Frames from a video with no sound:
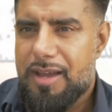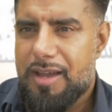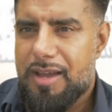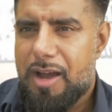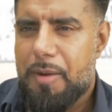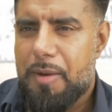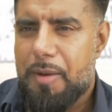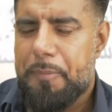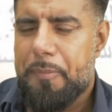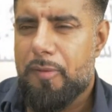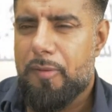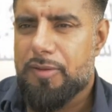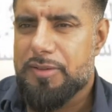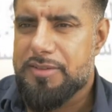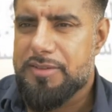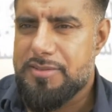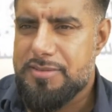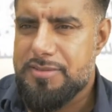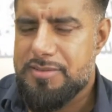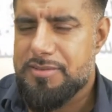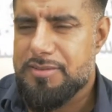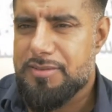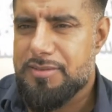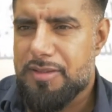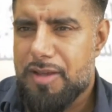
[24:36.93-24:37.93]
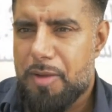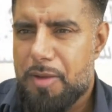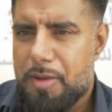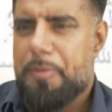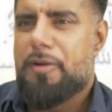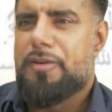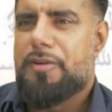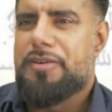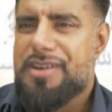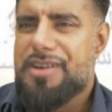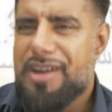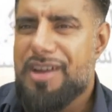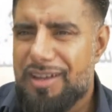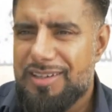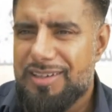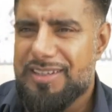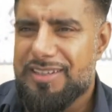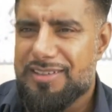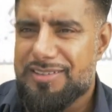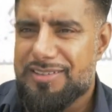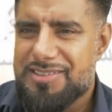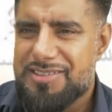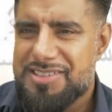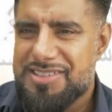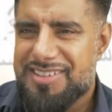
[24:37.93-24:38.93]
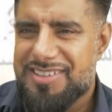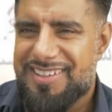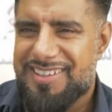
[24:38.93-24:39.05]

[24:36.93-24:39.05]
upon knowledge.